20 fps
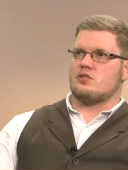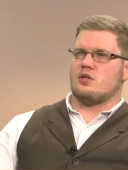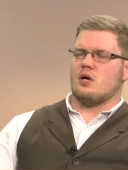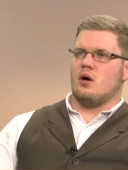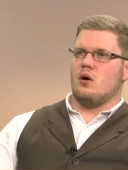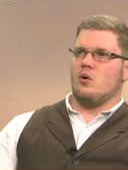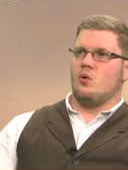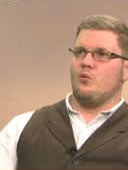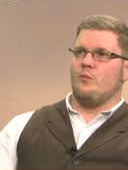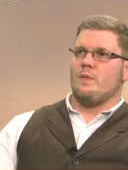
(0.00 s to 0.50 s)

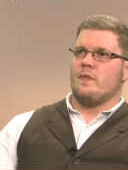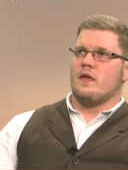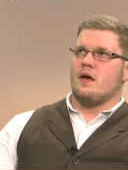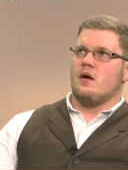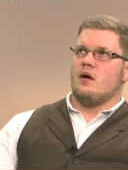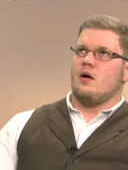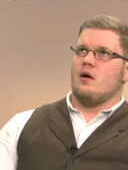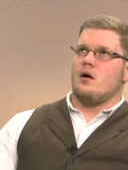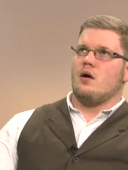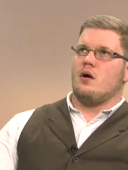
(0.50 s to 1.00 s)
So
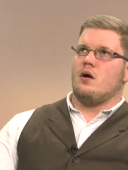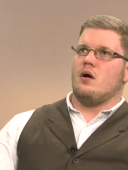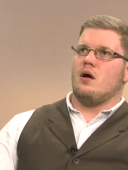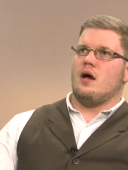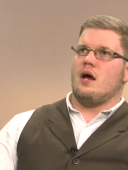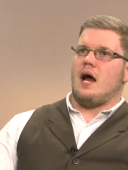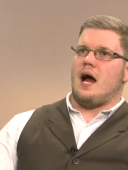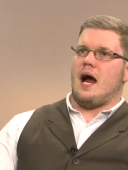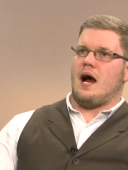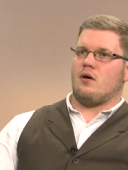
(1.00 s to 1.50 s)

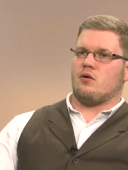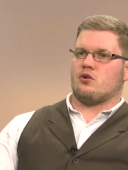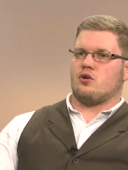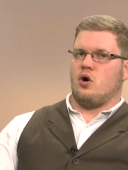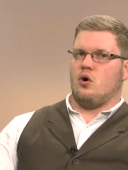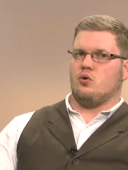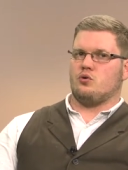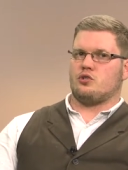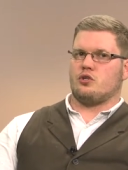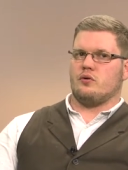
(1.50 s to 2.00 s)
Our
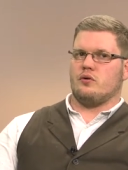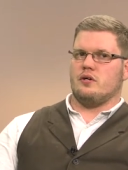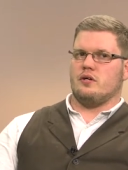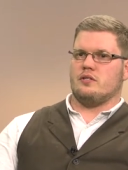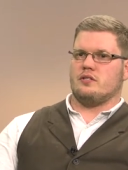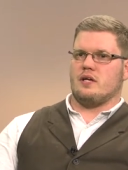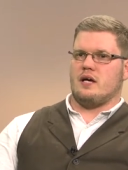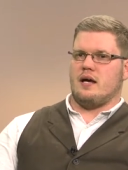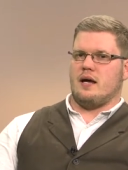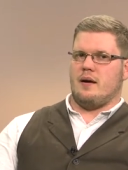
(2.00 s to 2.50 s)
culture
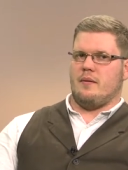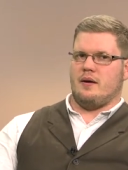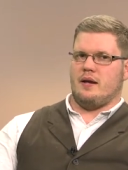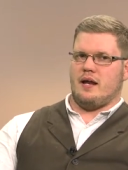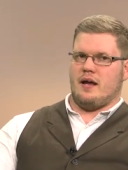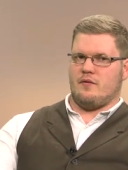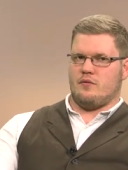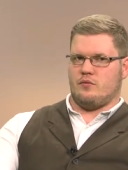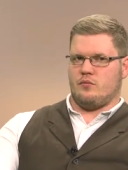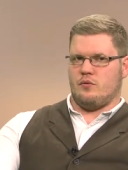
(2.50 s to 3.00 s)
is, I
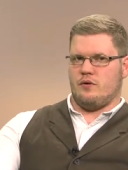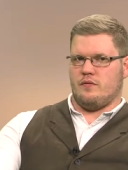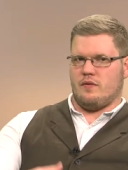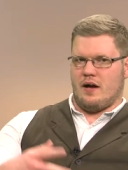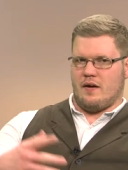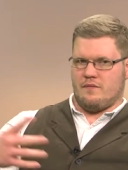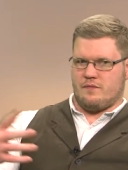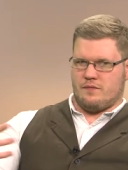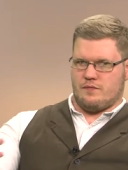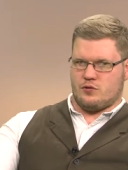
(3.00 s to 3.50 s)
mean, I, we,
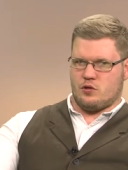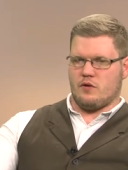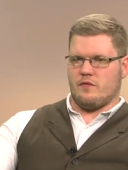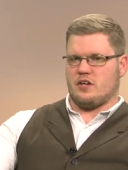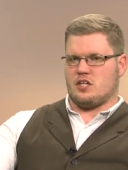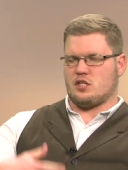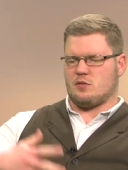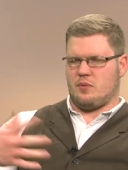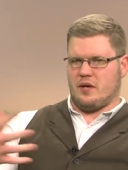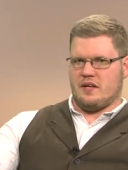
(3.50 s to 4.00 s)
I've sort of
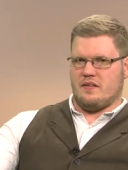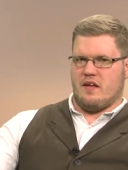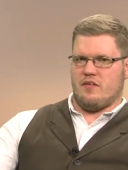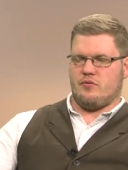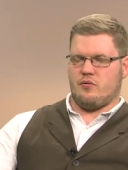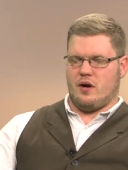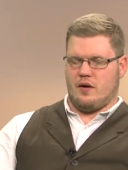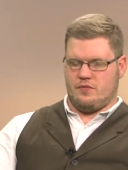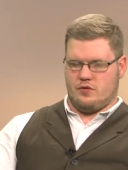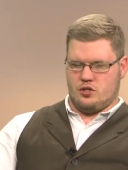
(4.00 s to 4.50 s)
explained that
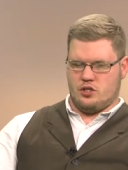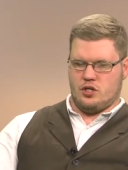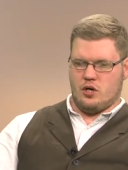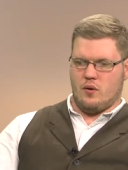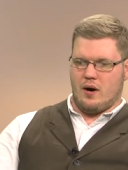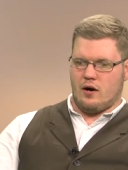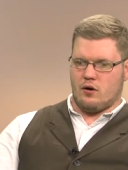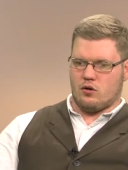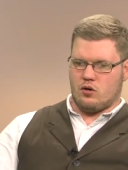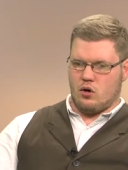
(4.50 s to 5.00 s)
throughout the
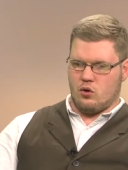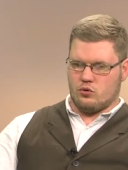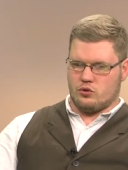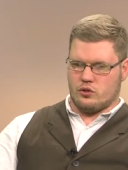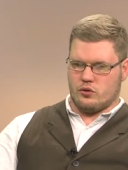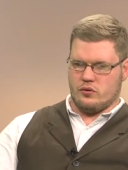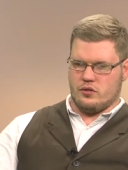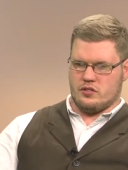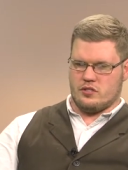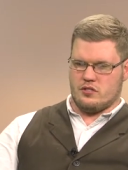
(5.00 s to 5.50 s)
show. Our
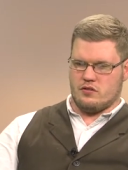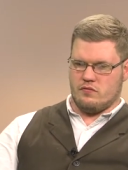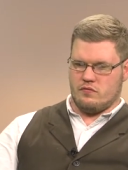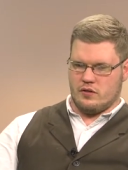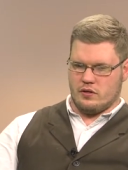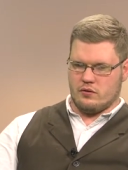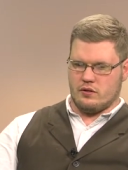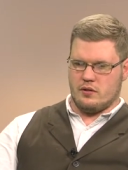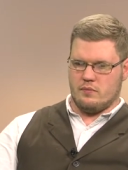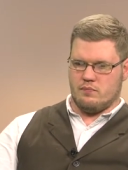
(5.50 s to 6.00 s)
culture is
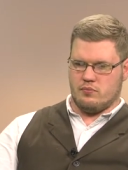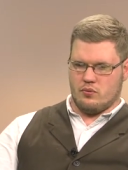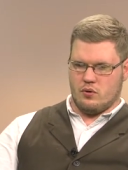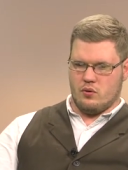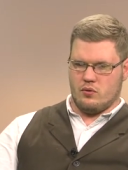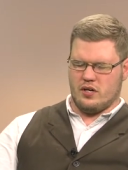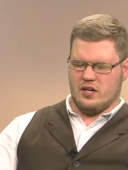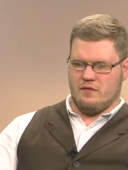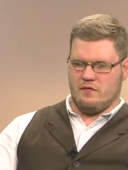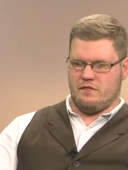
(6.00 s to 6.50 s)
severely
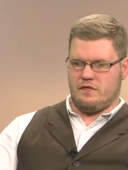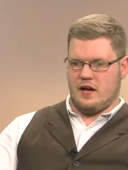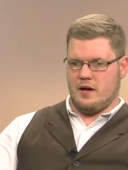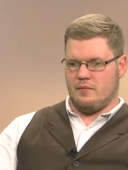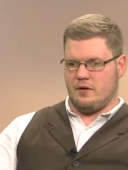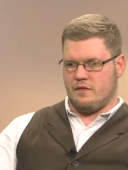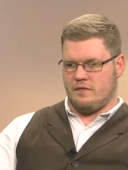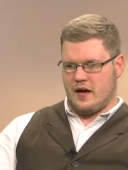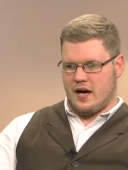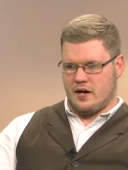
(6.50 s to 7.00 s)
broken.
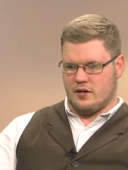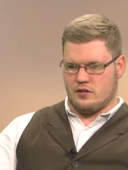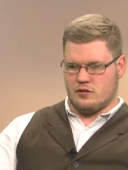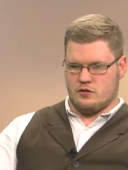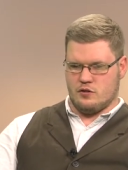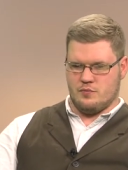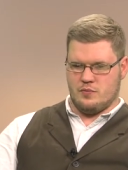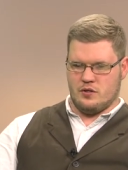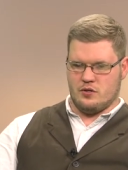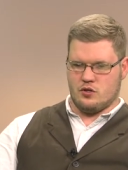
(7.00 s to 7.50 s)
Family values
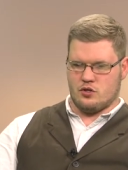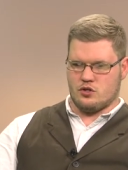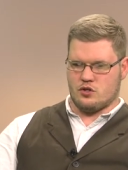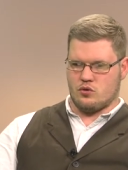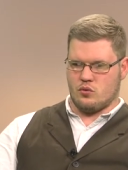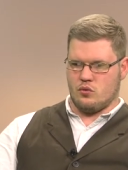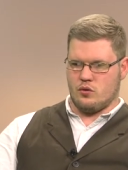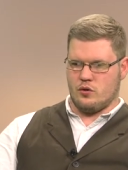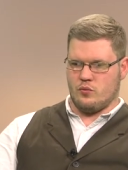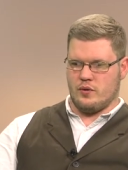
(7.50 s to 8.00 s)
have been
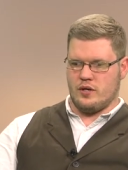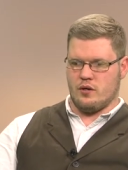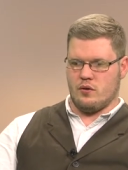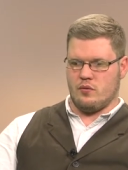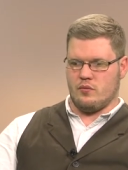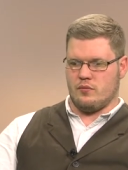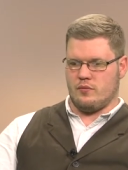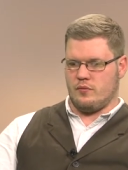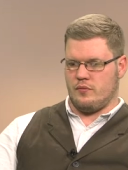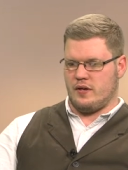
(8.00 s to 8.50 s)
destroyed. We
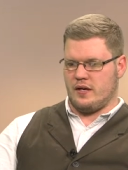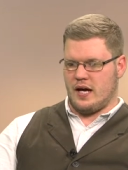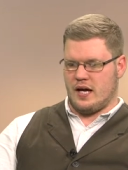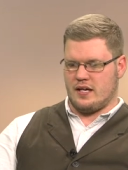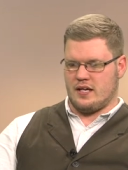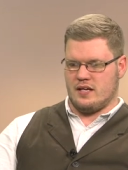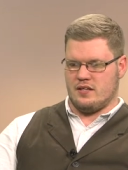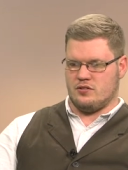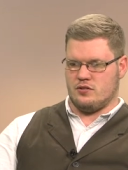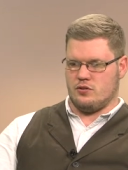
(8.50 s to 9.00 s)
don't, we
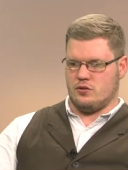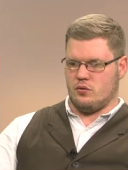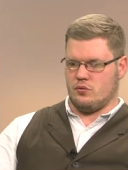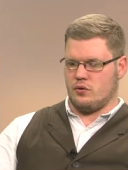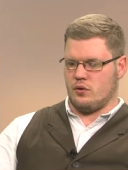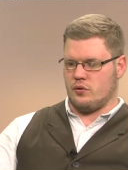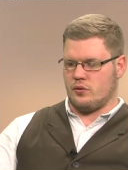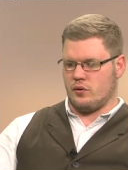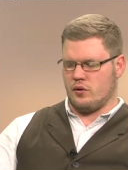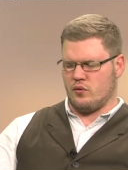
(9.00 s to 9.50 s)
got kids that don't
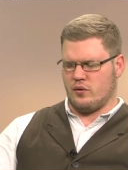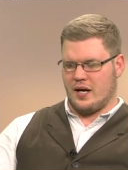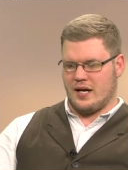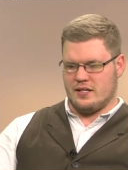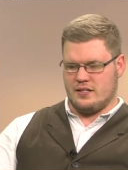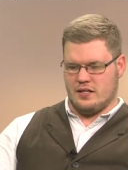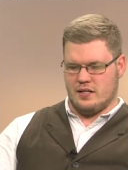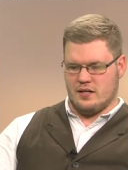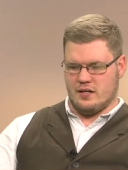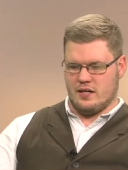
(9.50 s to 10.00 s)
know their own
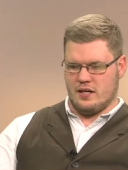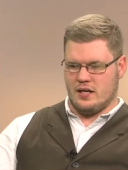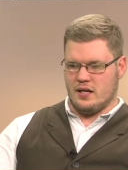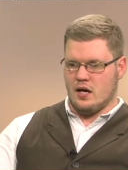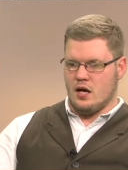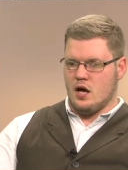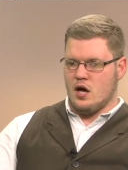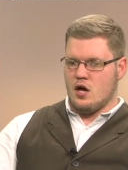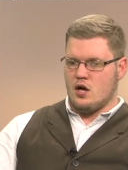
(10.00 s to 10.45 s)
identity.